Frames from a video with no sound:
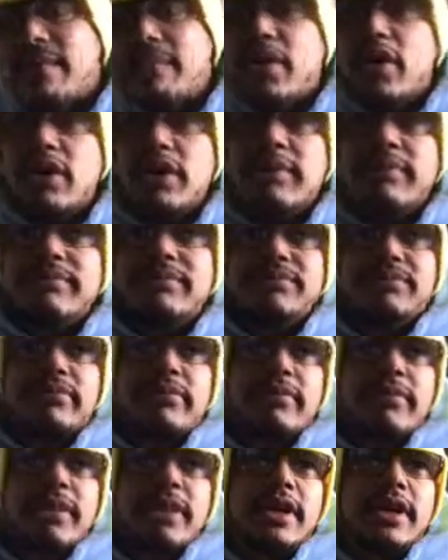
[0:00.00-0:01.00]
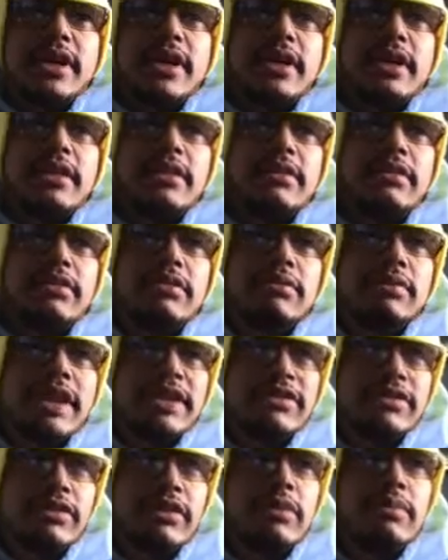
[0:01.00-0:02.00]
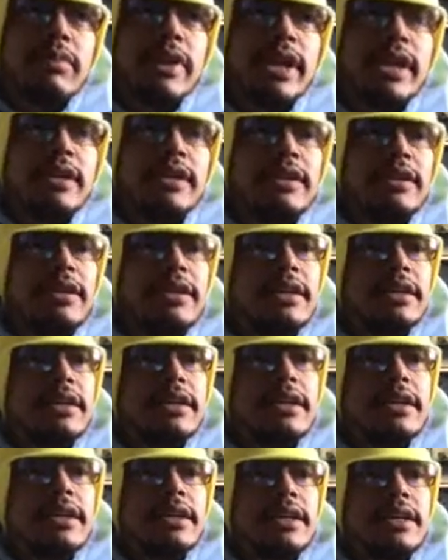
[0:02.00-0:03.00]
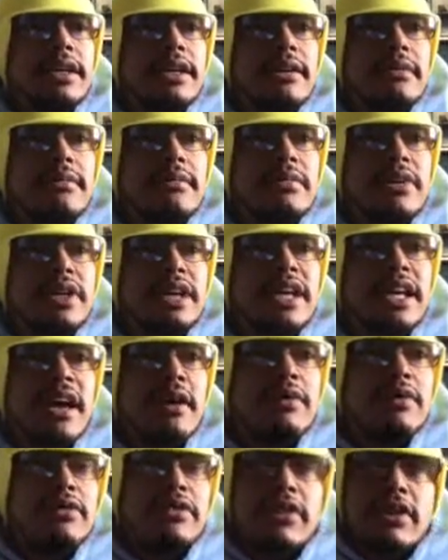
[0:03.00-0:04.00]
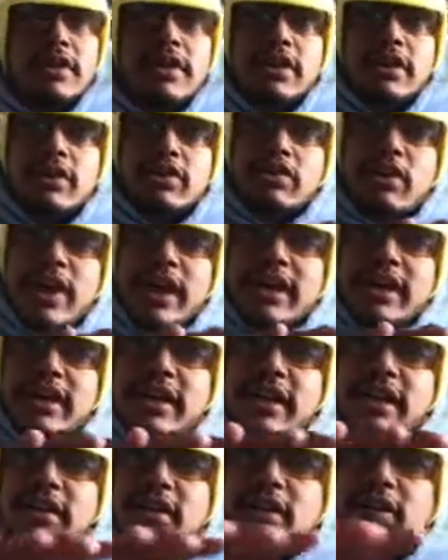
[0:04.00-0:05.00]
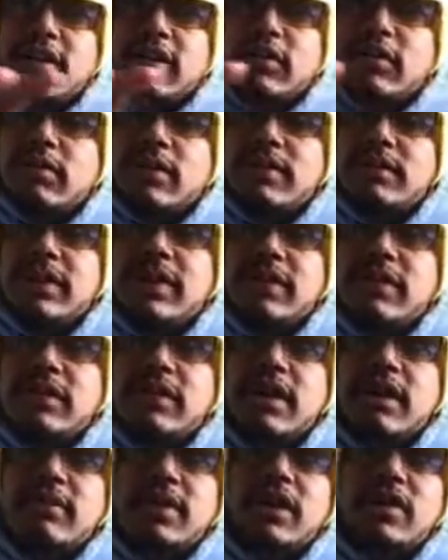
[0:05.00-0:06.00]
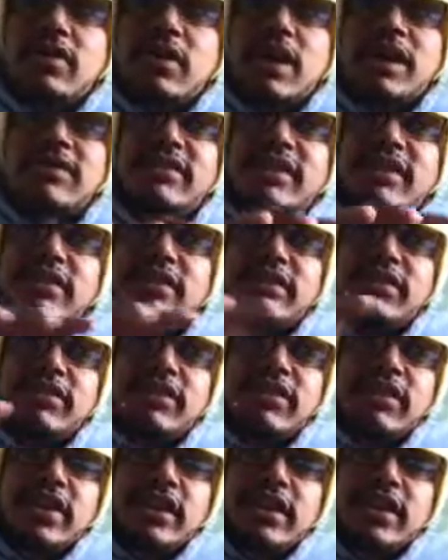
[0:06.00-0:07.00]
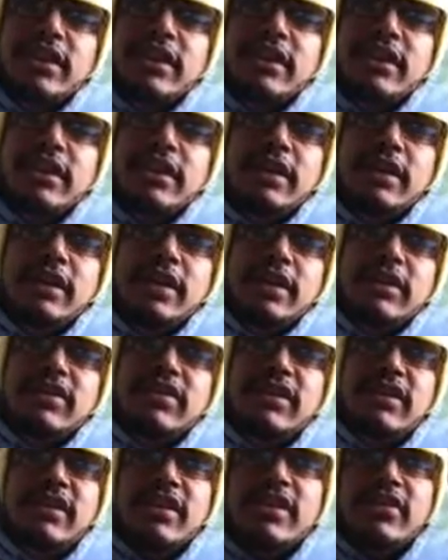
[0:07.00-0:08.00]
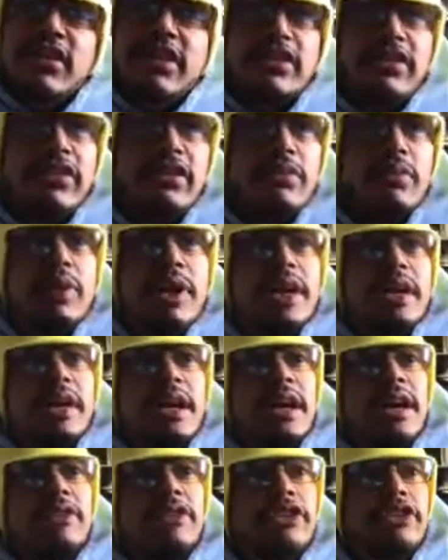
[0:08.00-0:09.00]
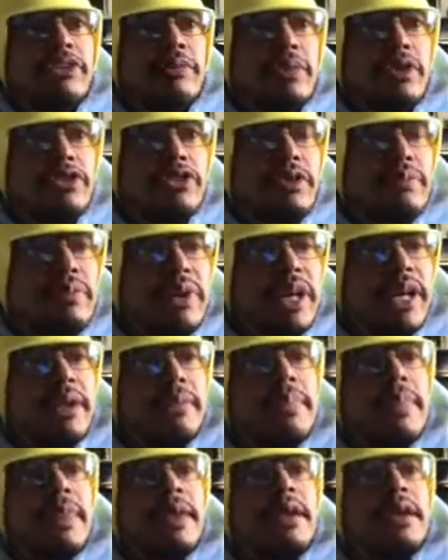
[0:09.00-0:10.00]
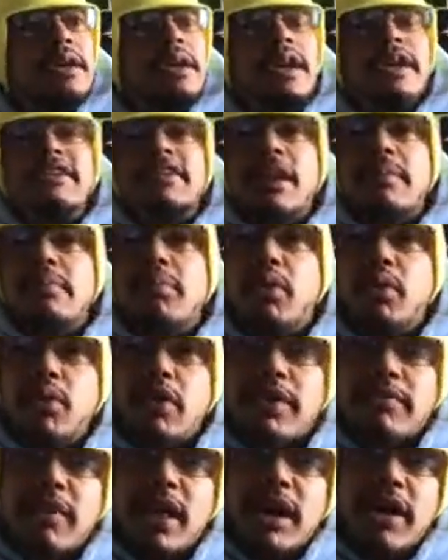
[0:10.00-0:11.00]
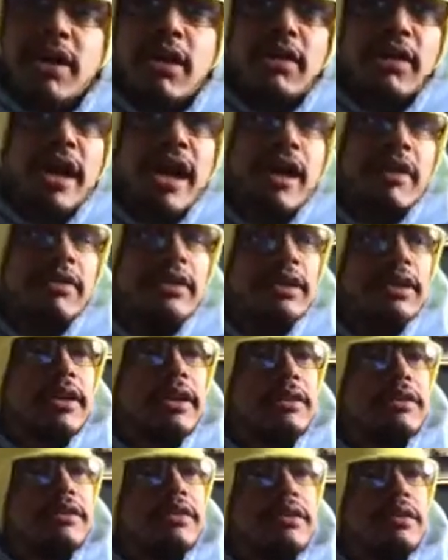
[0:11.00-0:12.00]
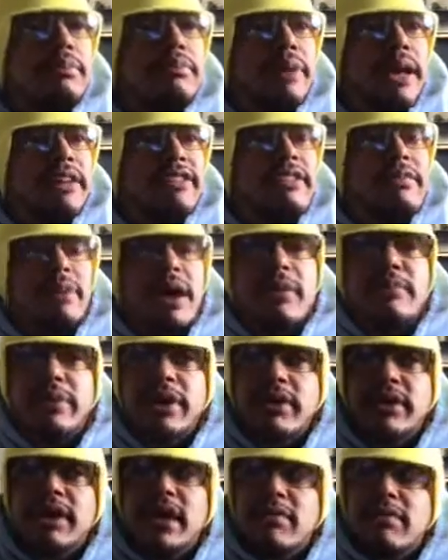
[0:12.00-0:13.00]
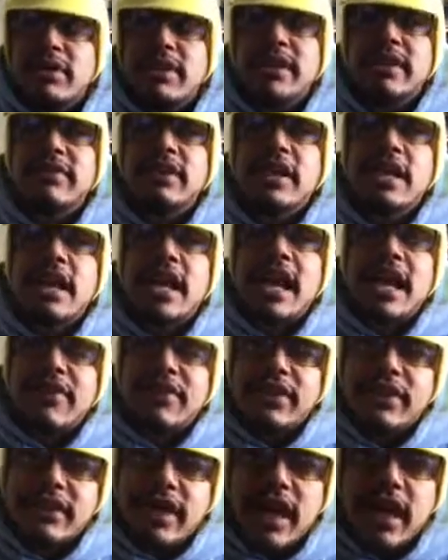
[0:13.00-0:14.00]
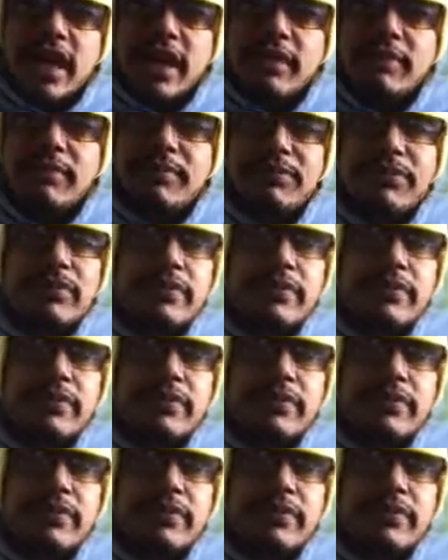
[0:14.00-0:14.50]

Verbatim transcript: my poem uh, to my soulmate, um, really, I was trying to get all women who come across it to see and see that this is what love is supposed to be as I poured my heart out uh, to the best of my ability, I believe, at the time.